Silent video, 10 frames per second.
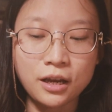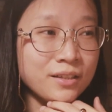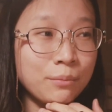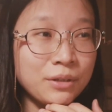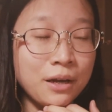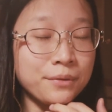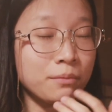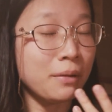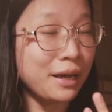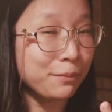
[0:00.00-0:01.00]
sometimes
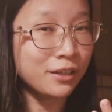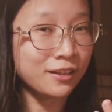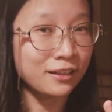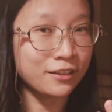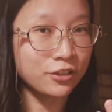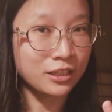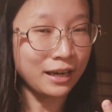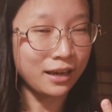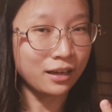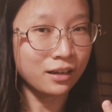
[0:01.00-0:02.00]
might be
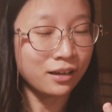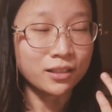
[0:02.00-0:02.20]
cliche